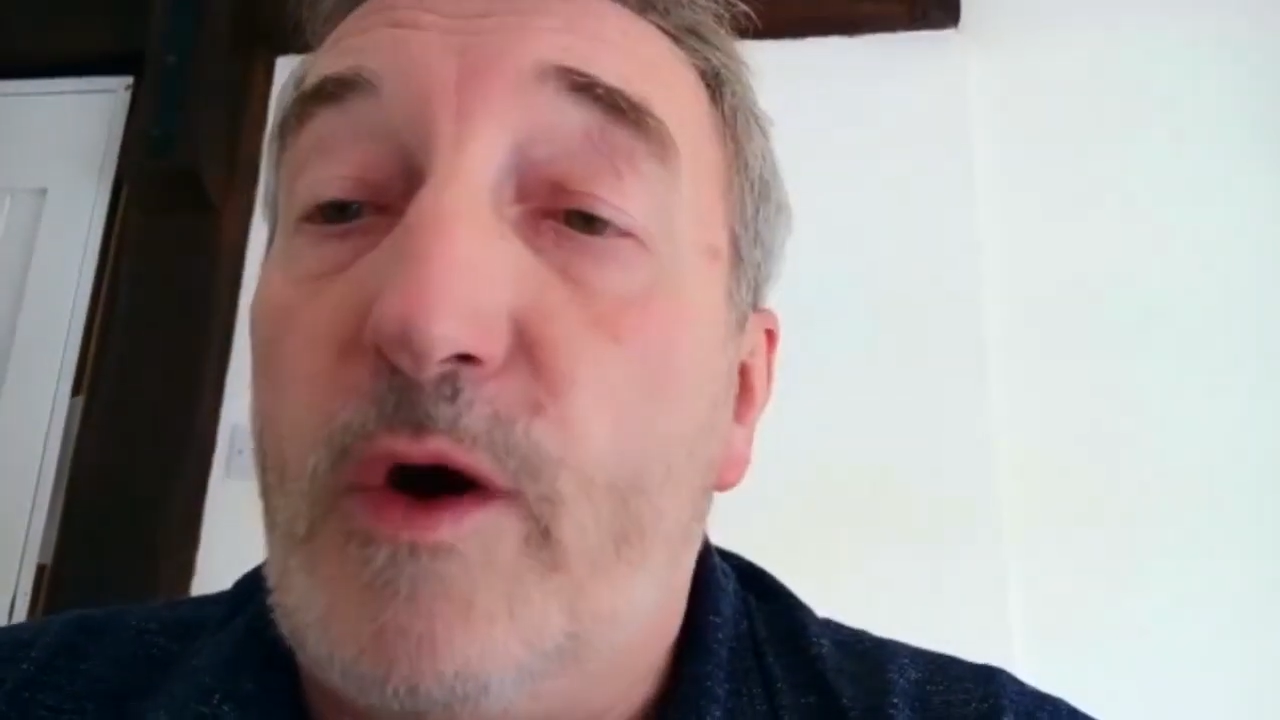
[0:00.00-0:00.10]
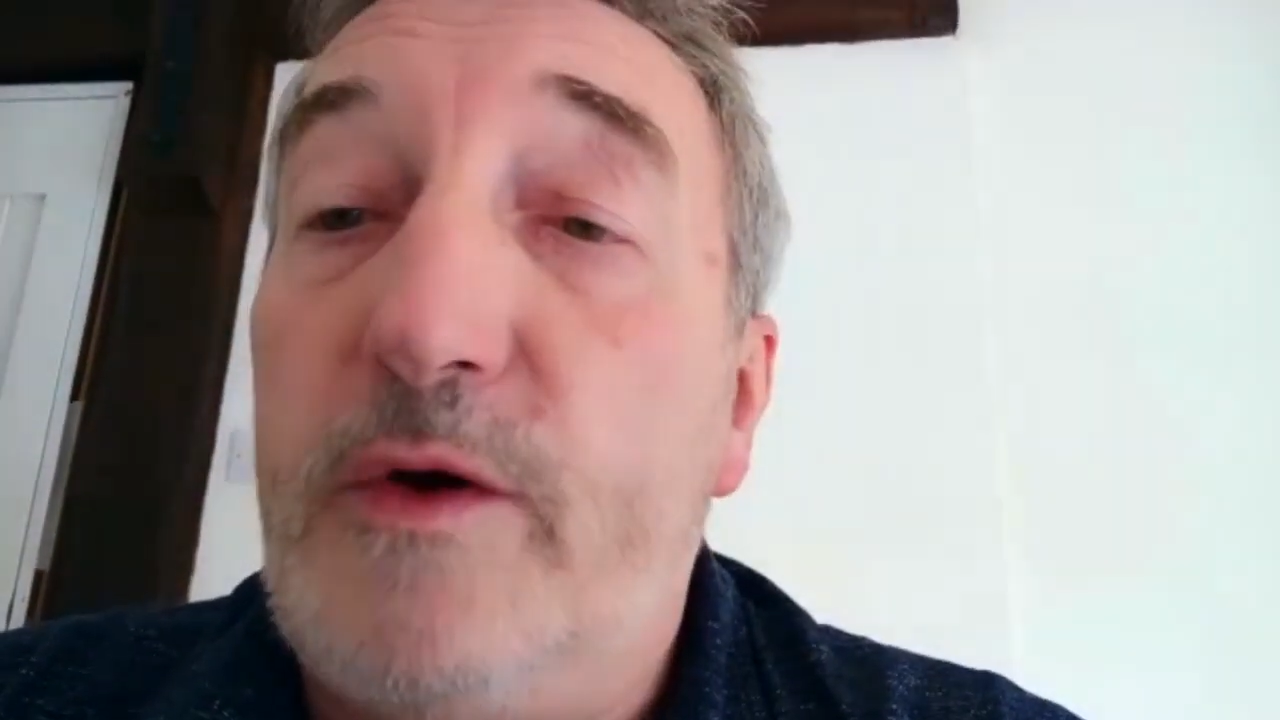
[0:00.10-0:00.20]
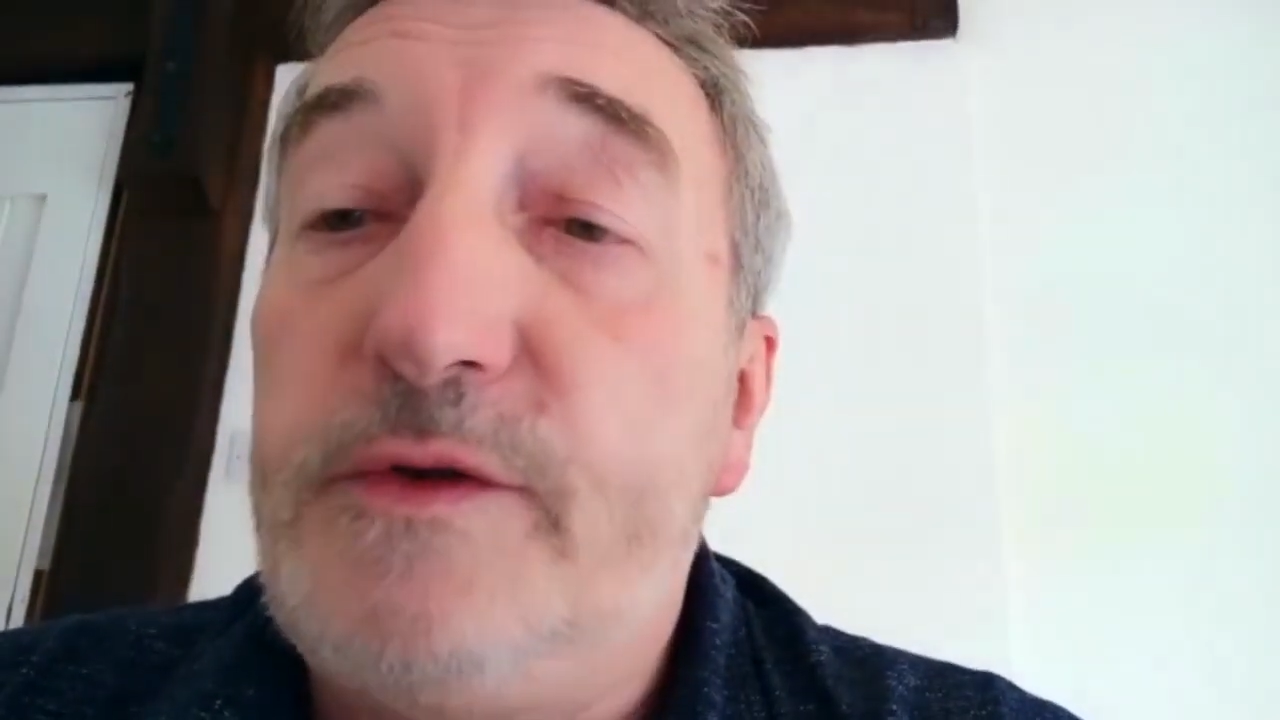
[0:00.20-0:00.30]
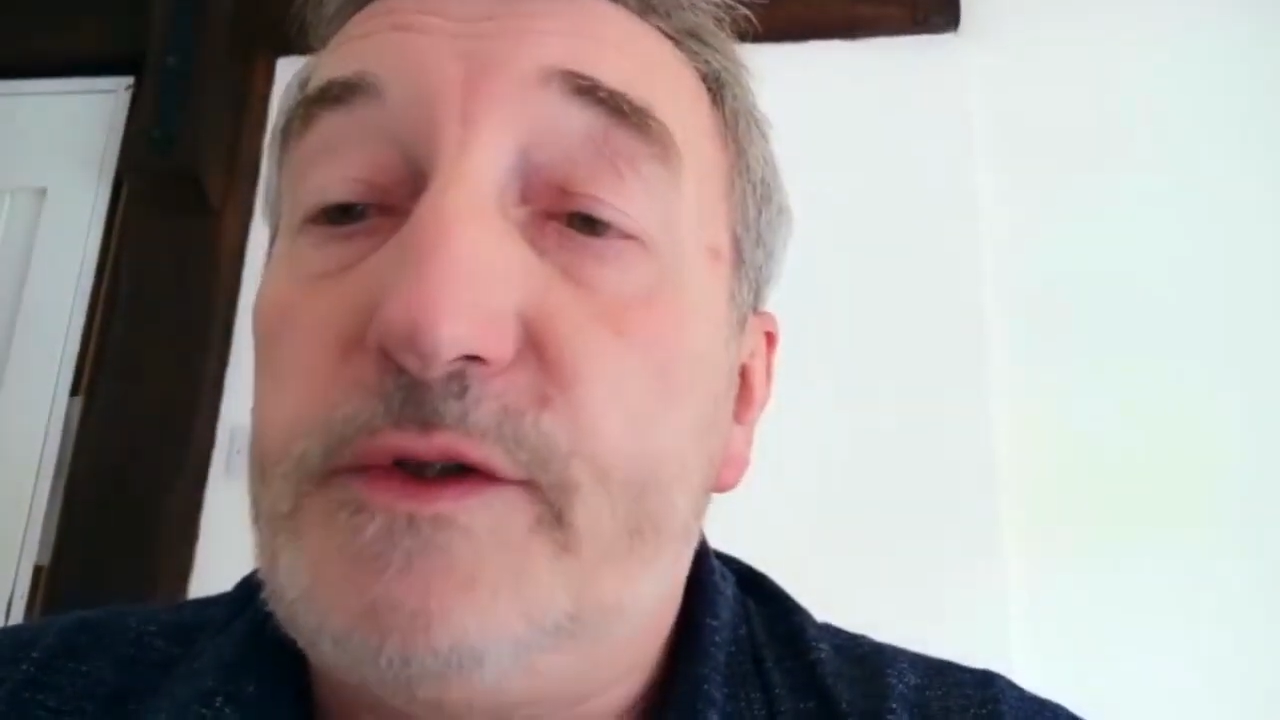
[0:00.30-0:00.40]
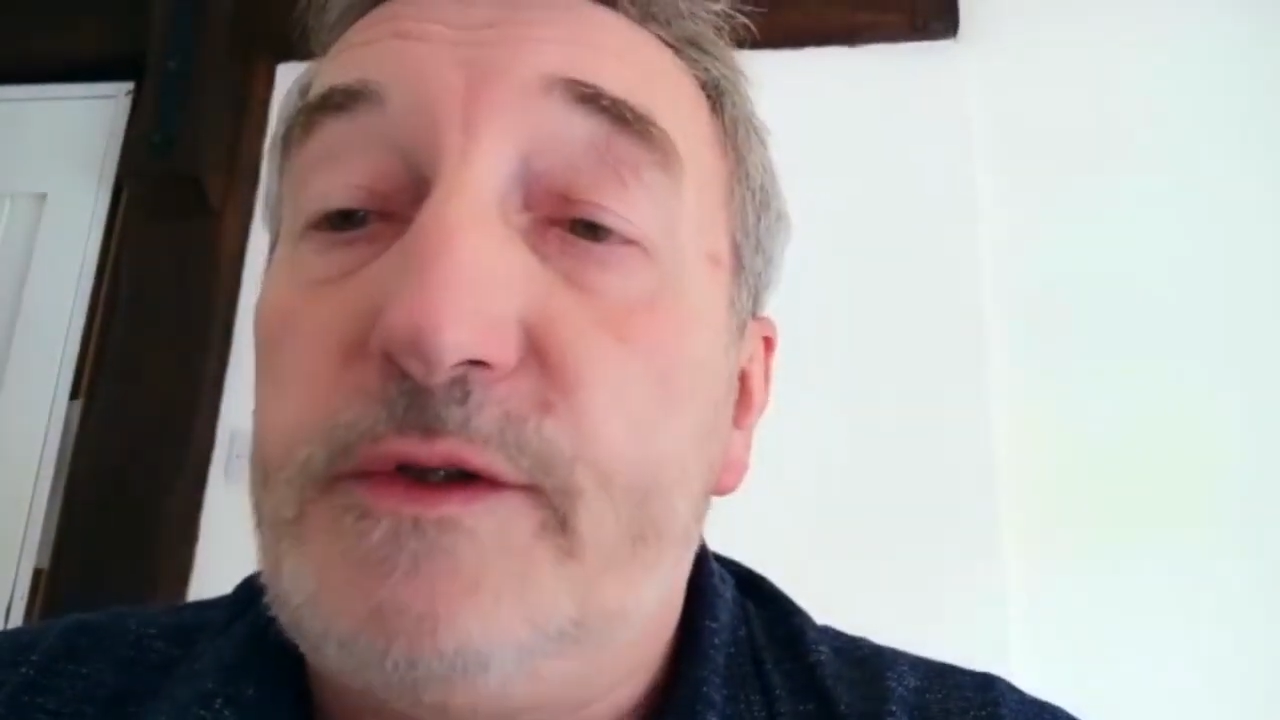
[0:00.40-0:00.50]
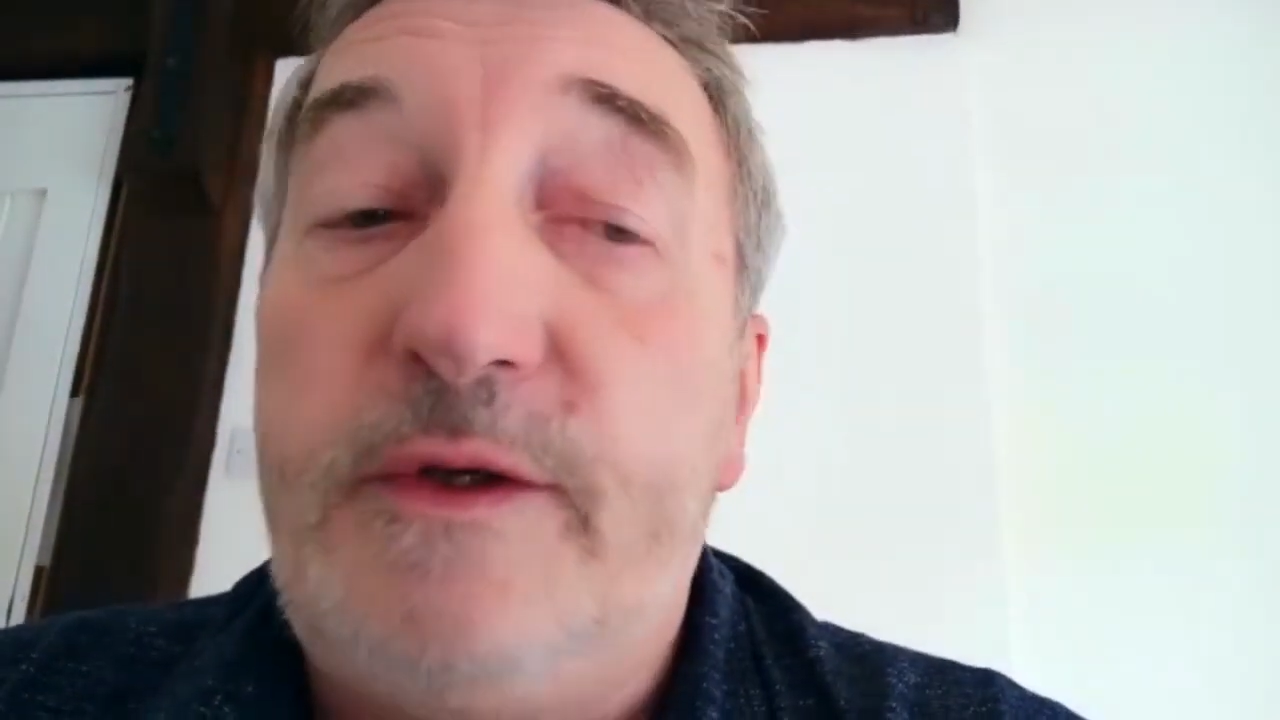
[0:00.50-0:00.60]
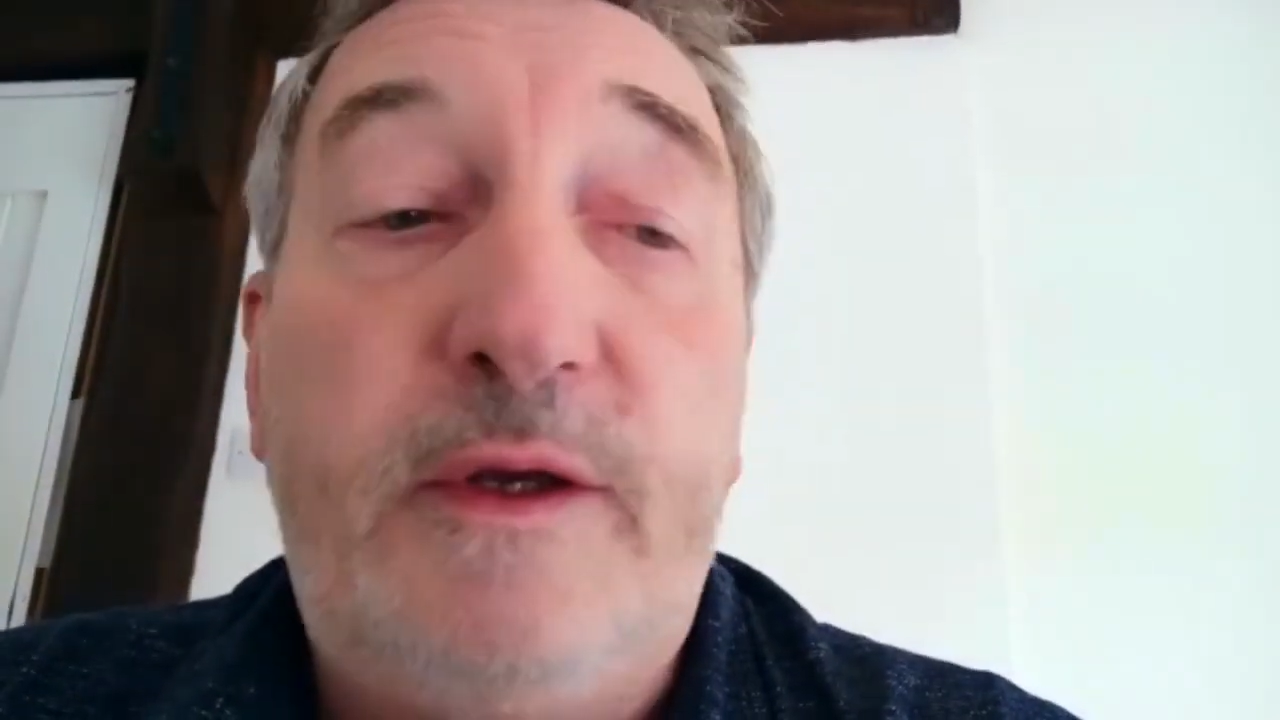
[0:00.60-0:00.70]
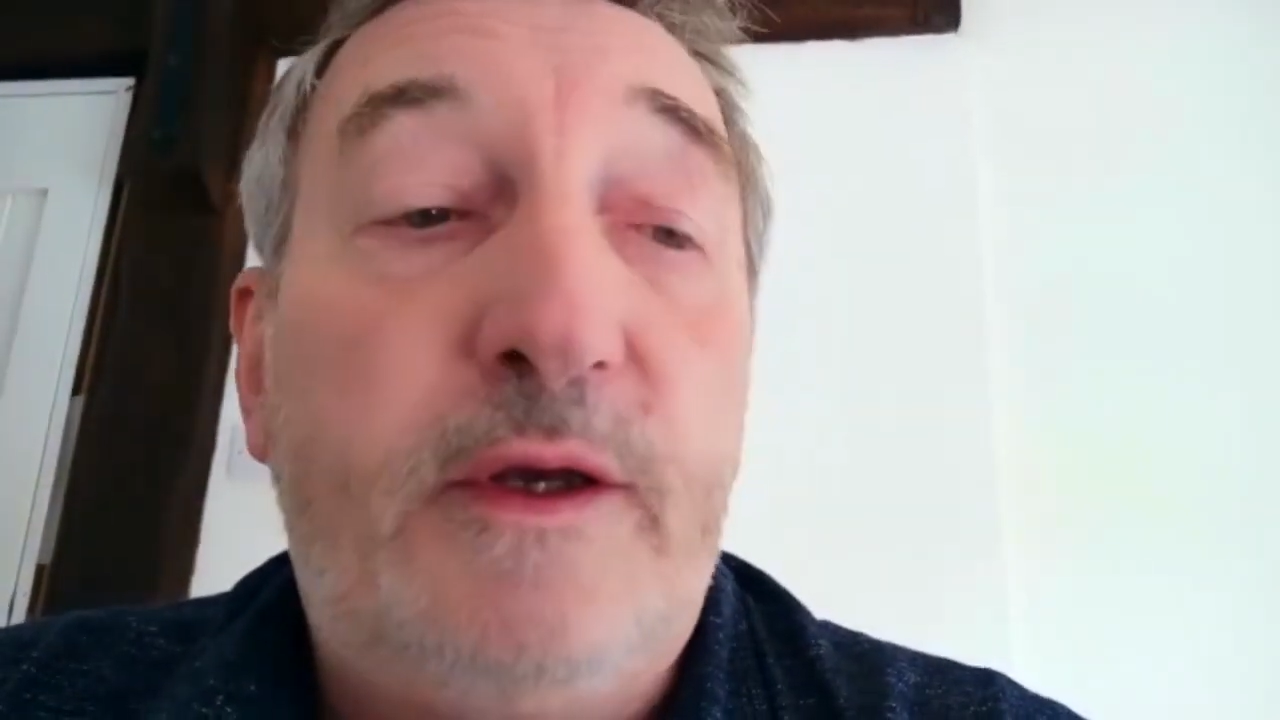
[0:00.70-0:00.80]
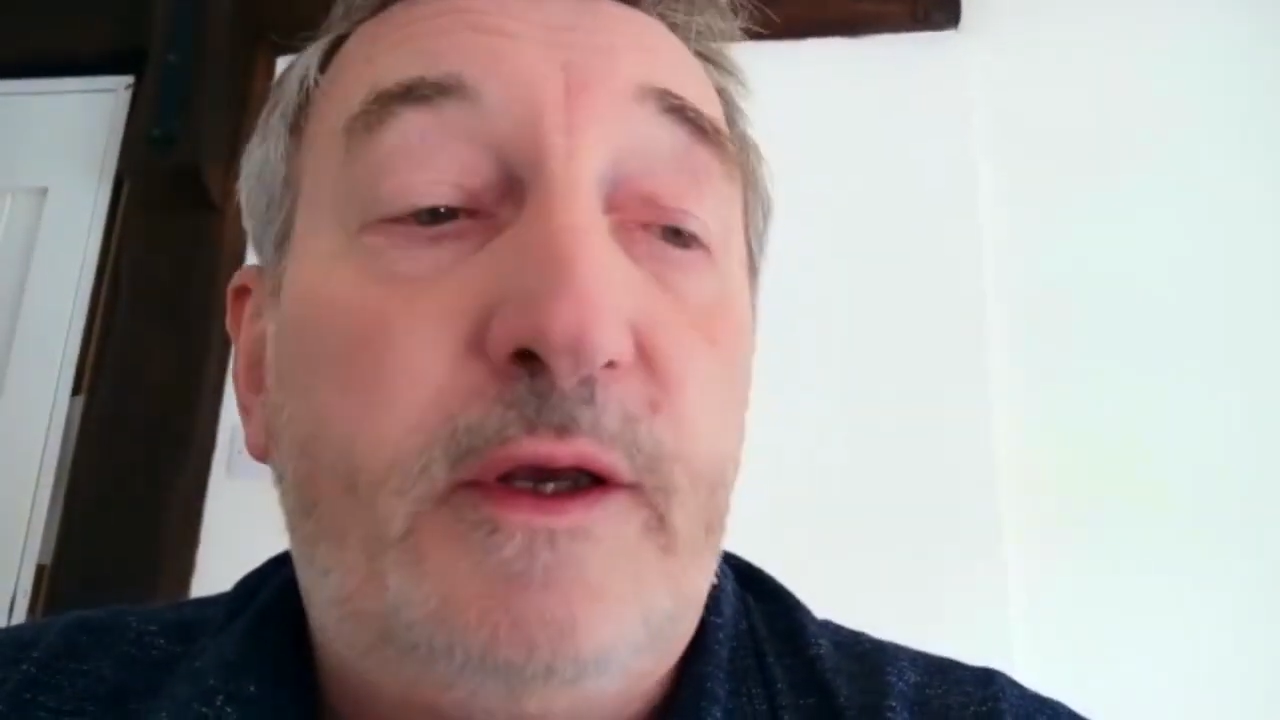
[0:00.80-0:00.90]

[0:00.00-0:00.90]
words.